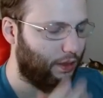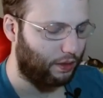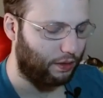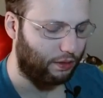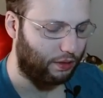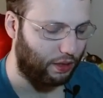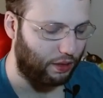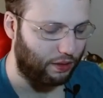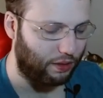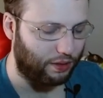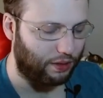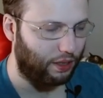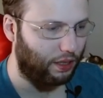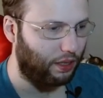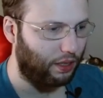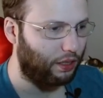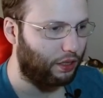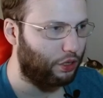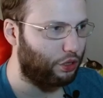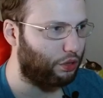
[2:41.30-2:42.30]
60
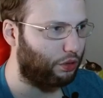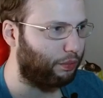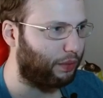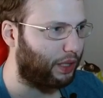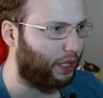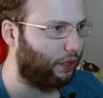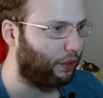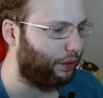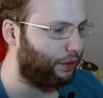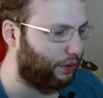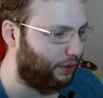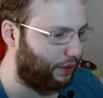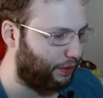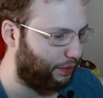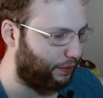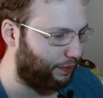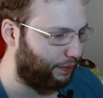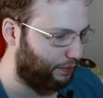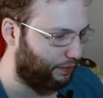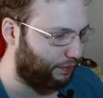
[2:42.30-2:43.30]
should be good,
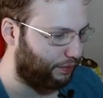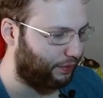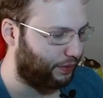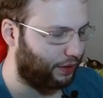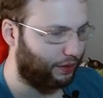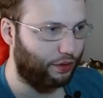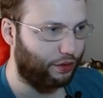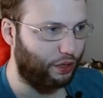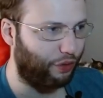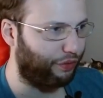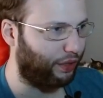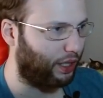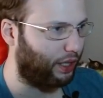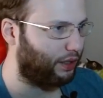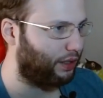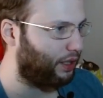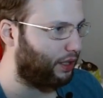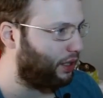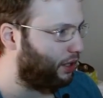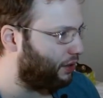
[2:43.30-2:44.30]
something like
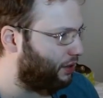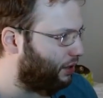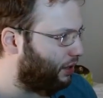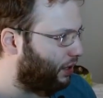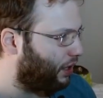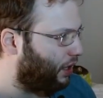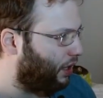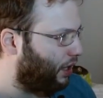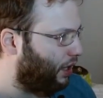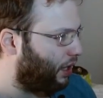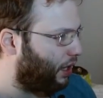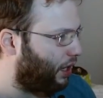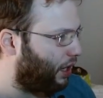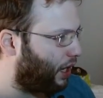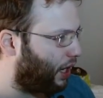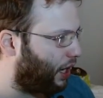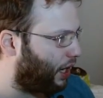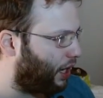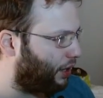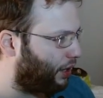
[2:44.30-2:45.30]
this.
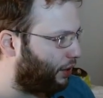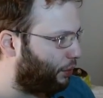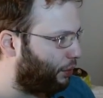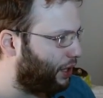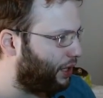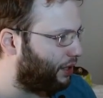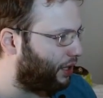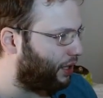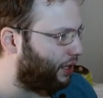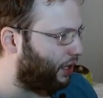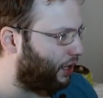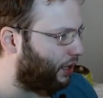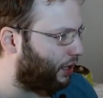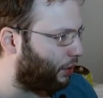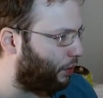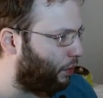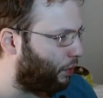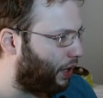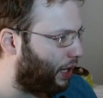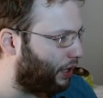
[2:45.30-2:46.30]
And we take
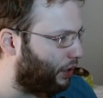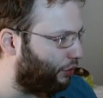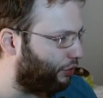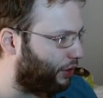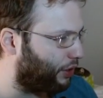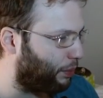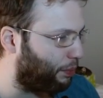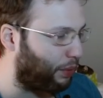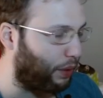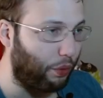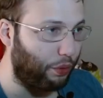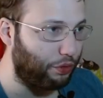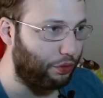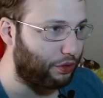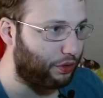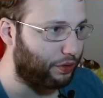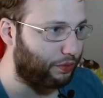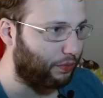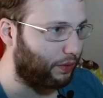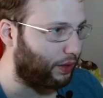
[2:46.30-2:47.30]
one of the
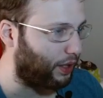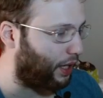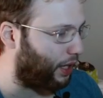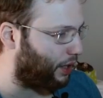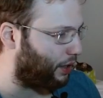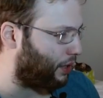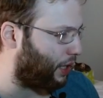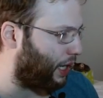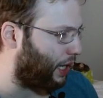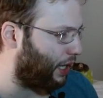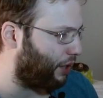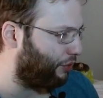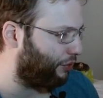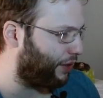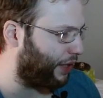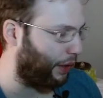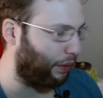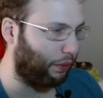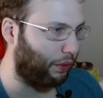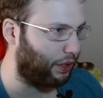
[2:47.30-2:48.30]
pose that I've
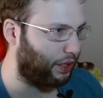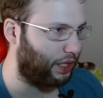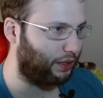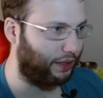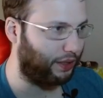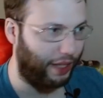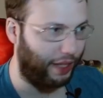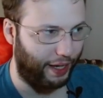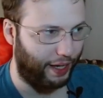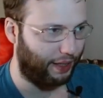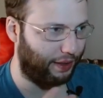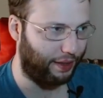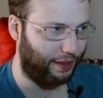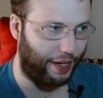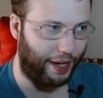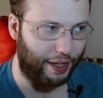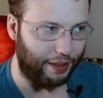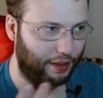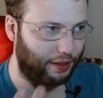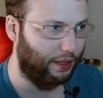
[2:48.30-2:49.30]
downloaded and
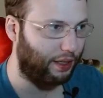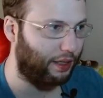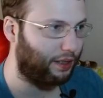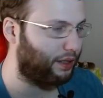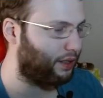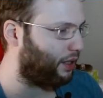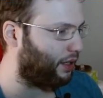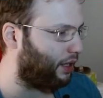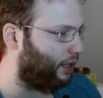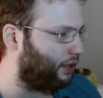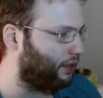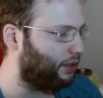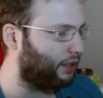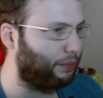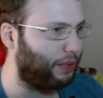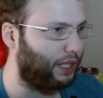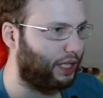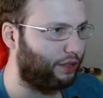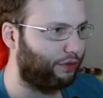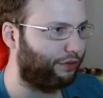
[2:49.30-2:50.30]
edited a little
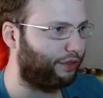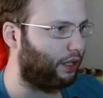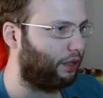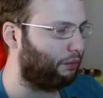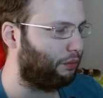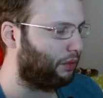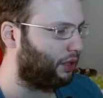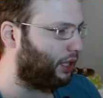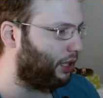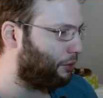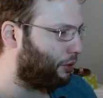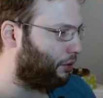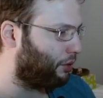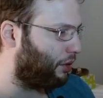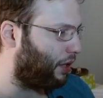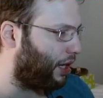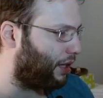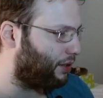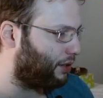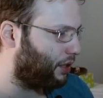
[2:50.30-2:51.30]
bit from Clip
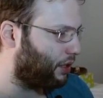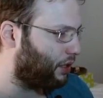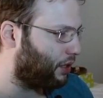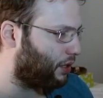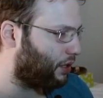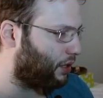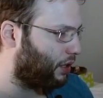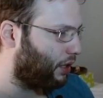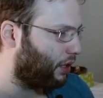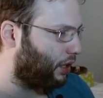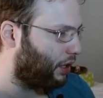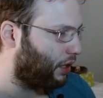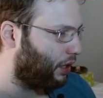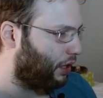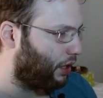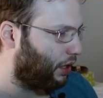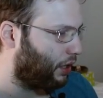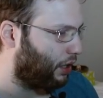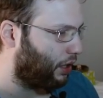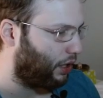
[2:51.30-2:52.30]
Studio Asset.
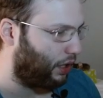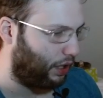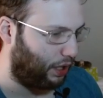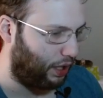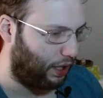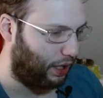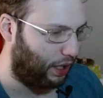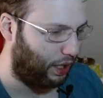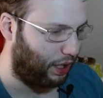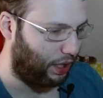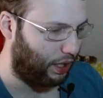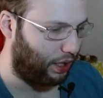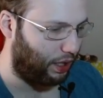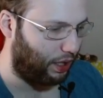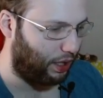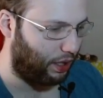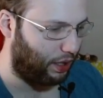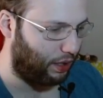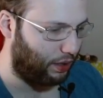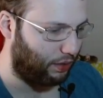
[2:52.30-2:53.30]

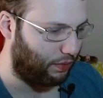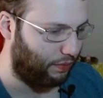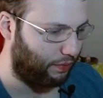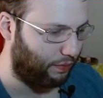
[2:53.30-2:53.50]
And